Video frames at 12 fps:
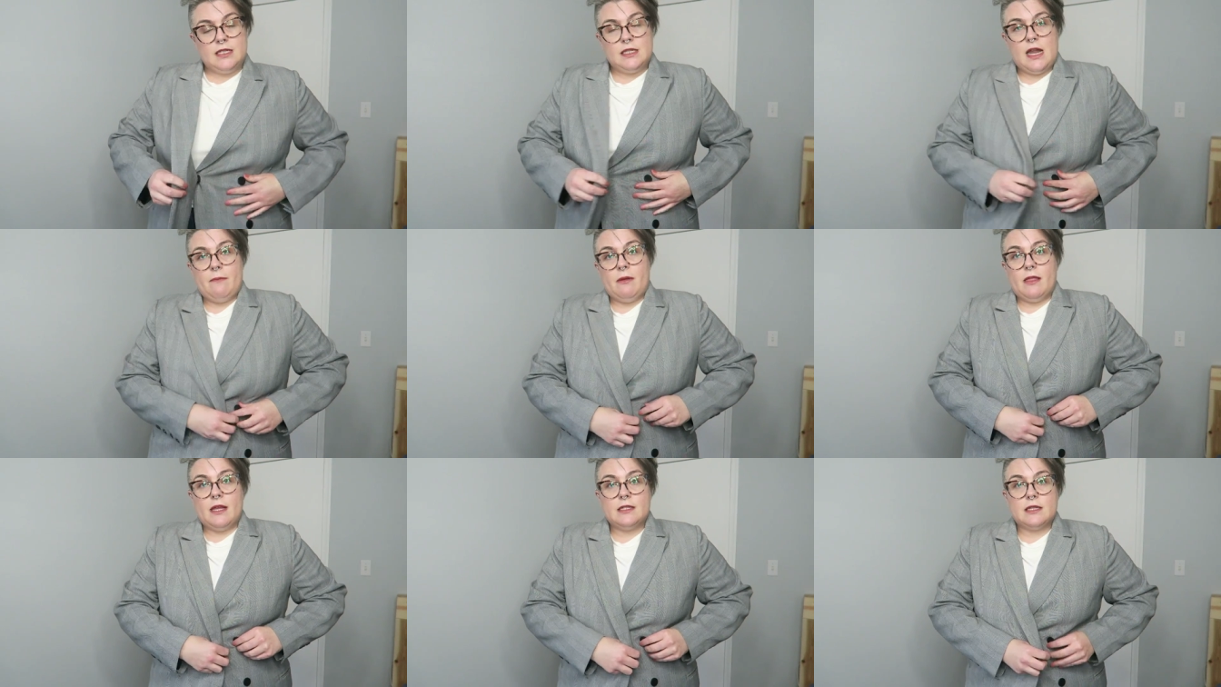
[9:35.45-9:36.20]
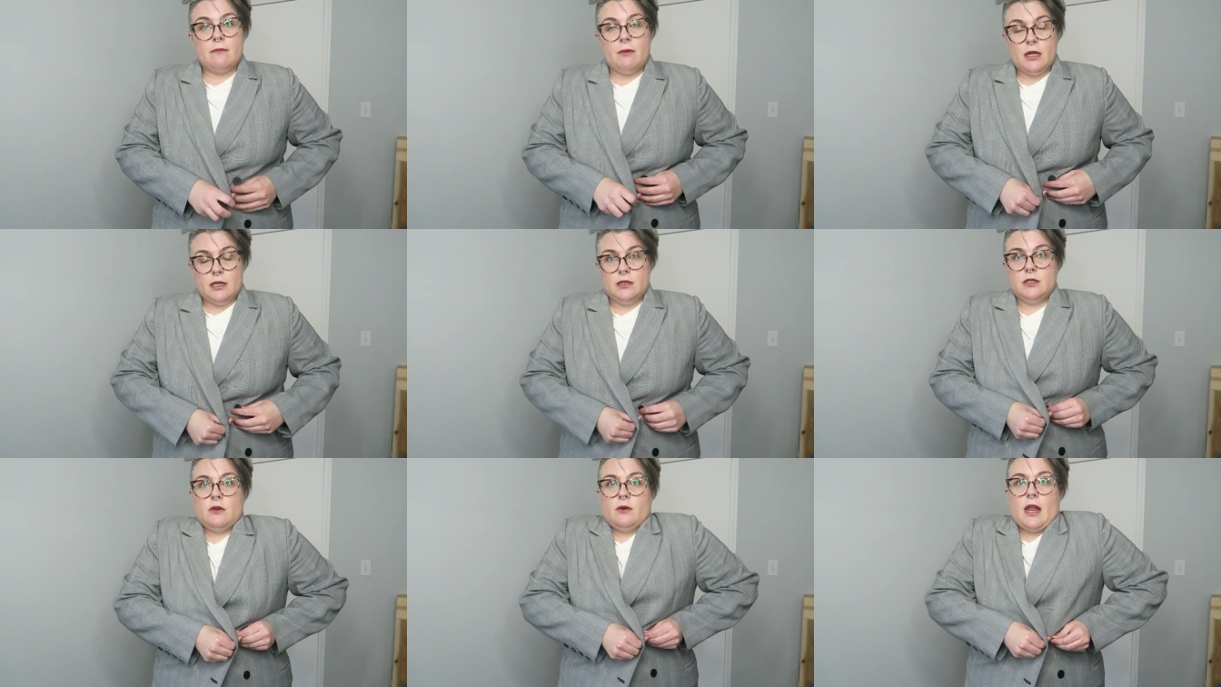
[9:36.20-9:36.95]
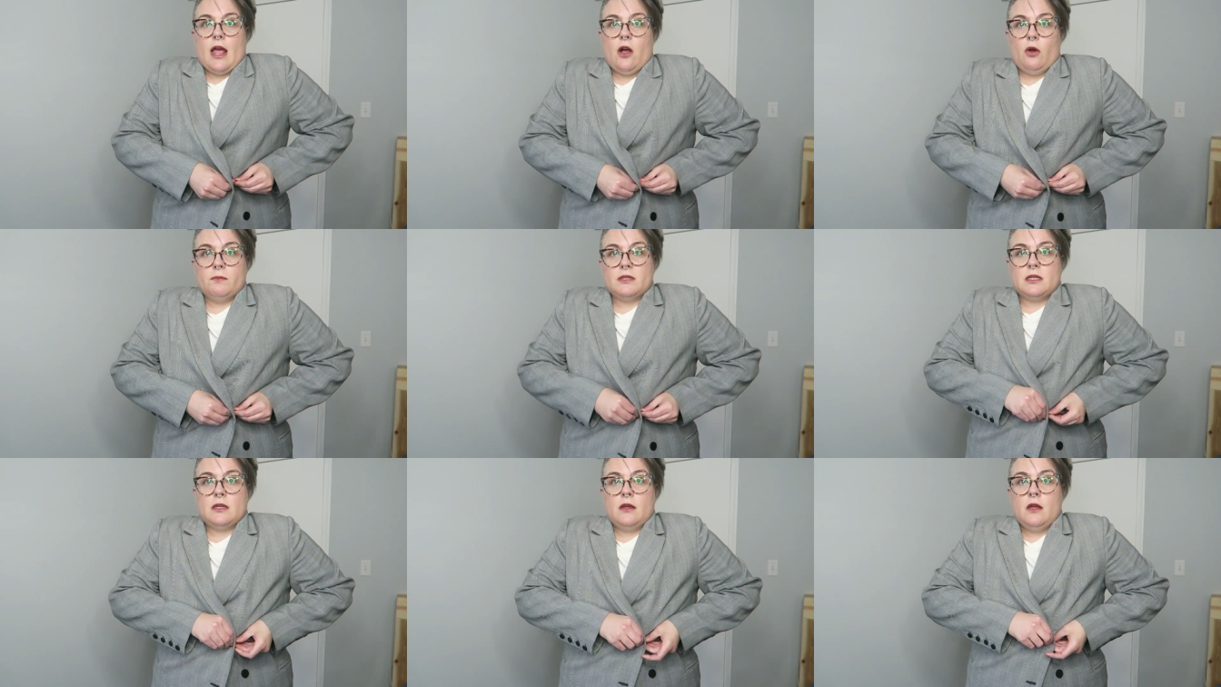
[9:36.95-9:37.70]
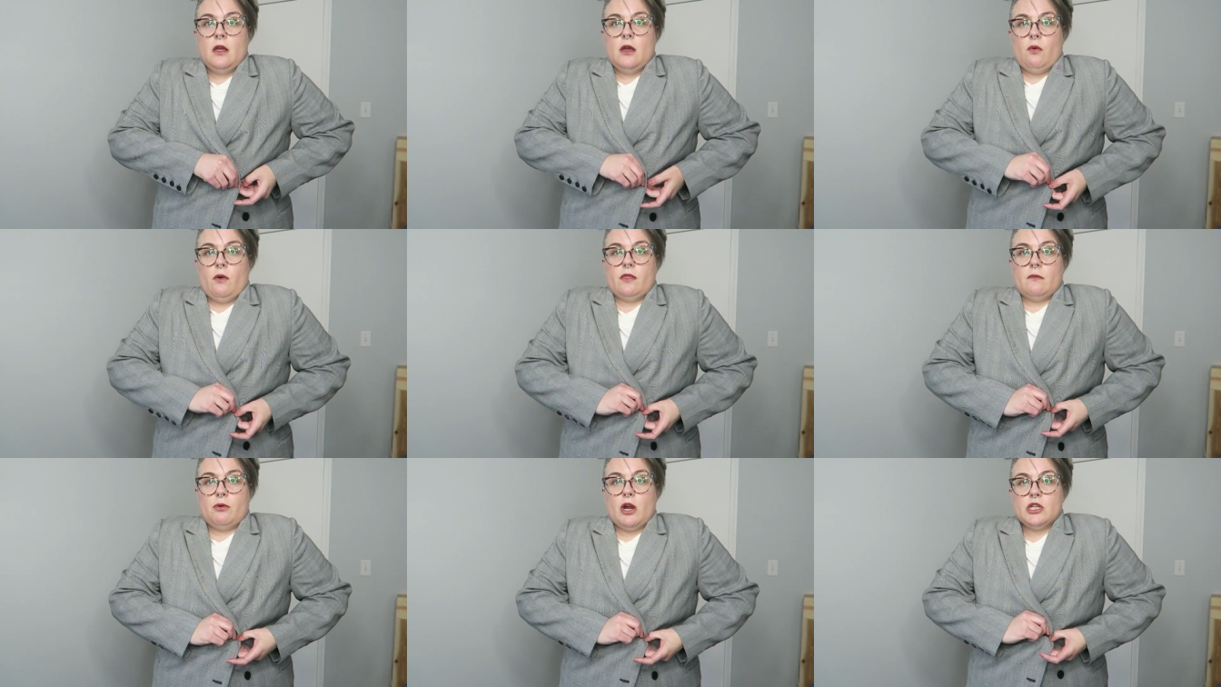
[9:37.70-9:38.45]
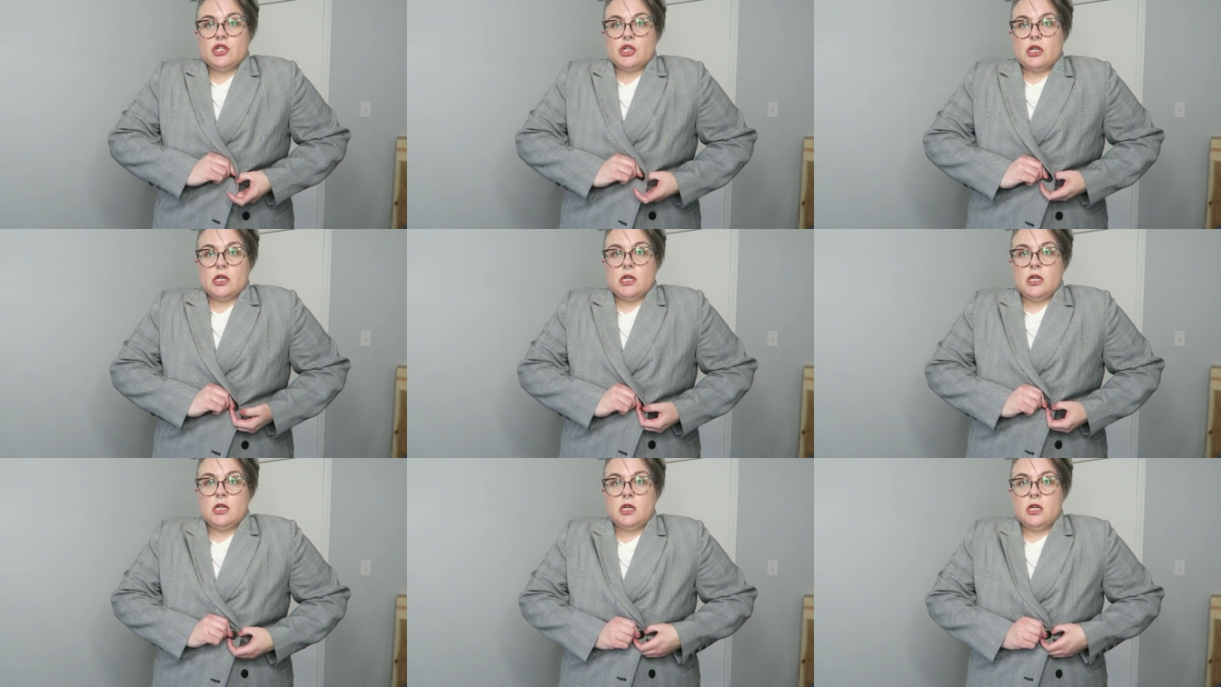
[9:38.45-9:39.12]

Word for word: snapping the inside button so it helps with the pressure